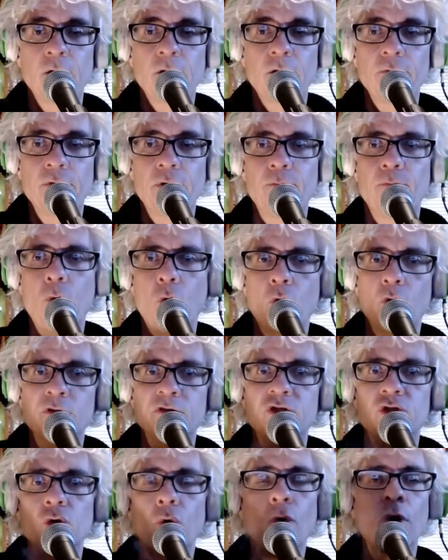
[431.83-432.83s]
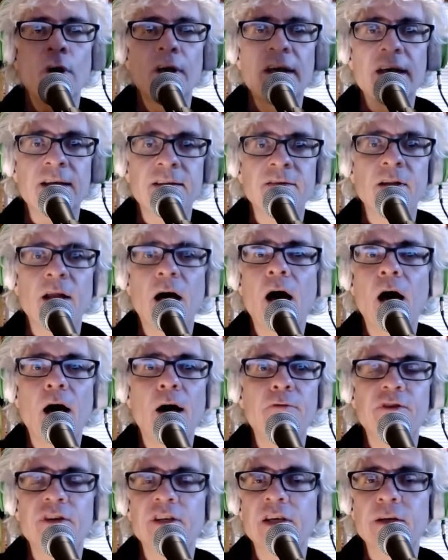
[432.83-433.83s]
the more joy and
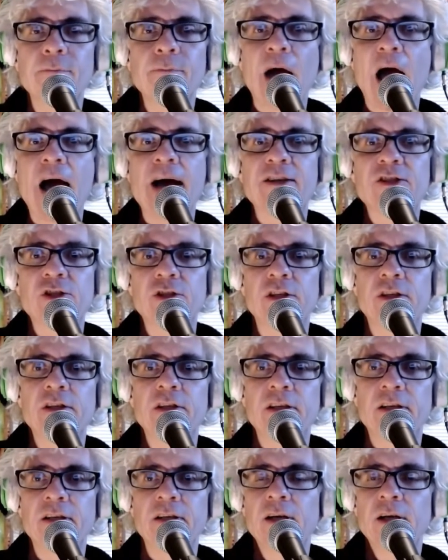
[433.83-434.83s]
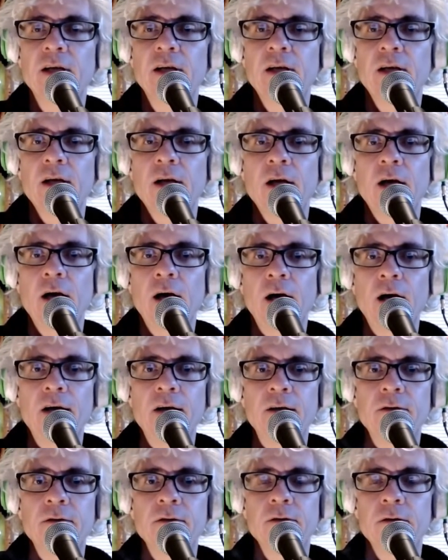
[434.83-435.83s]
love and compassion
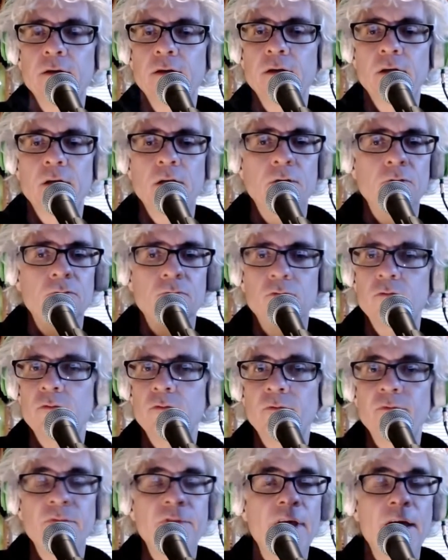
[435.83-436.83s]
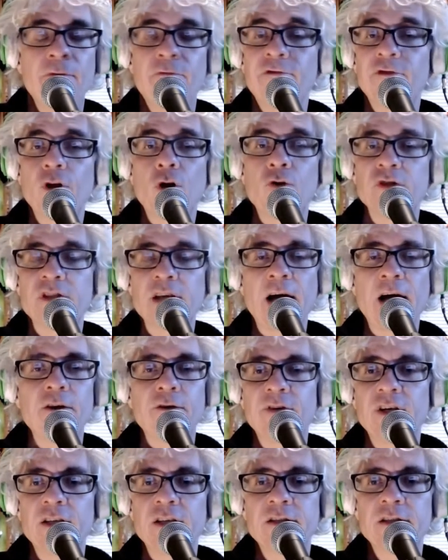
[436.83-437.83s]
and that flows out
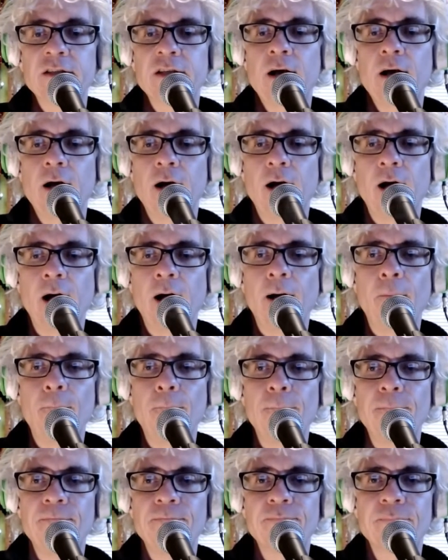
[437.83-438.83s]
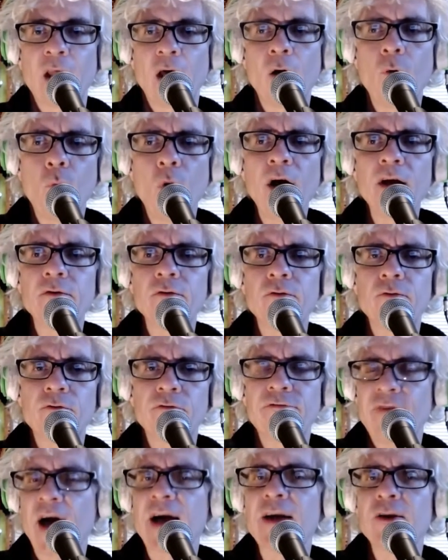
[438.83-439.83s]
of us. And
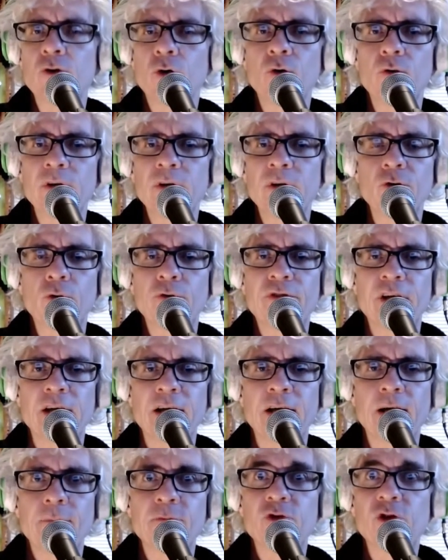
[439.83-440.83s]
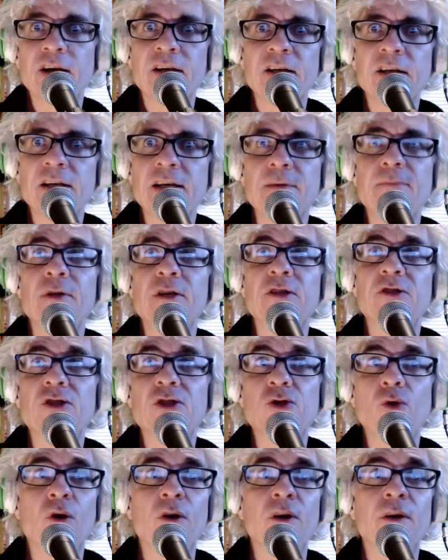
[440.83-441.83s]
one final little thing, I'm trying to keep this
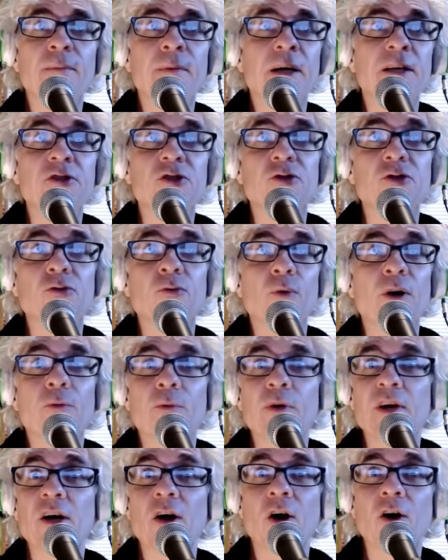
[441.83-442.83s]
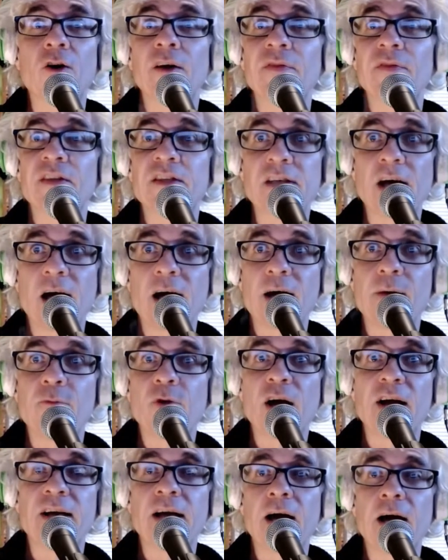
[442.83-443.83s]
short. I'm not sure where we are on the time
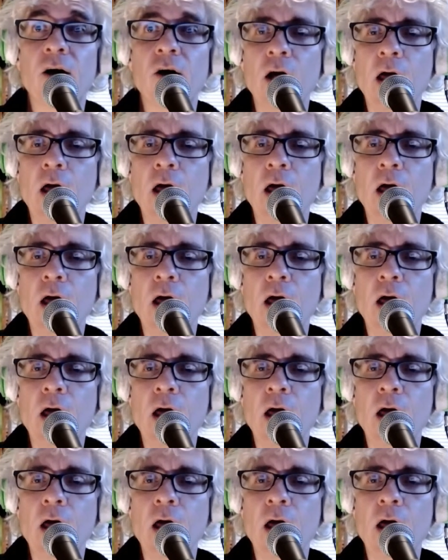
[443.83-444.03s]
right now.